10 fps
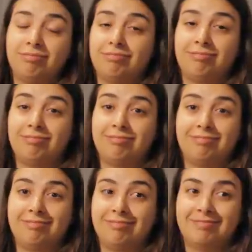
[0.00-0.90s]

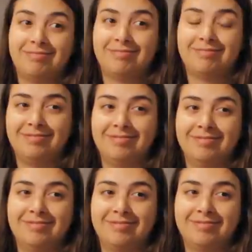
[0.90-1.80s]

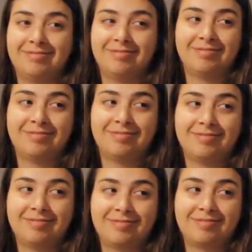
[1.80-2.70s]

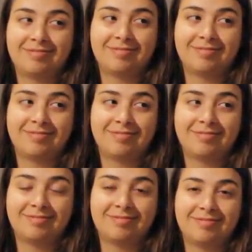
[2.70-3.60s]

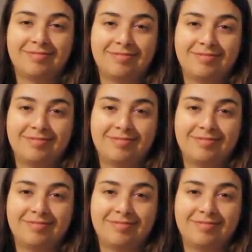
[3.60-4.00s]
This person isn't speaking.